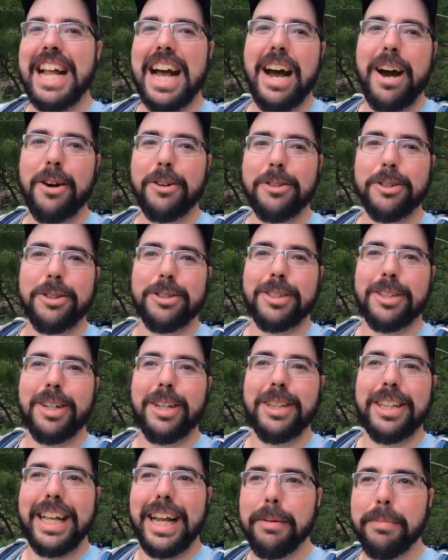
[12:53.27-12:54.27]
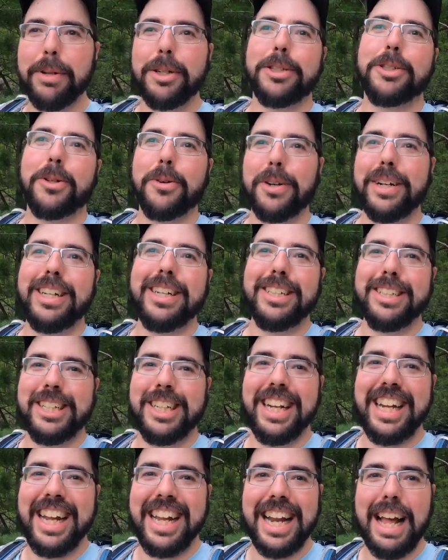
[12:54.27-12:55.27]
now there's a labor
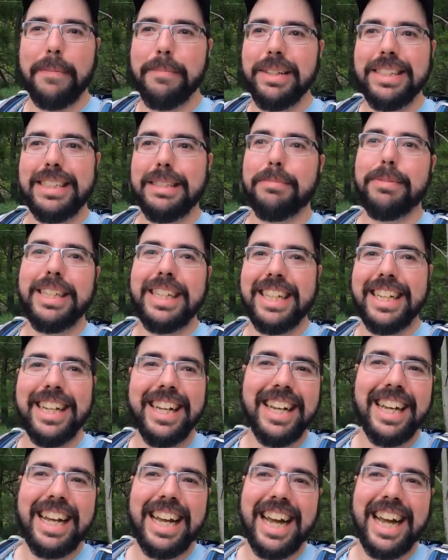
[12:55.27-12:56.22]
shortage in Abitibi,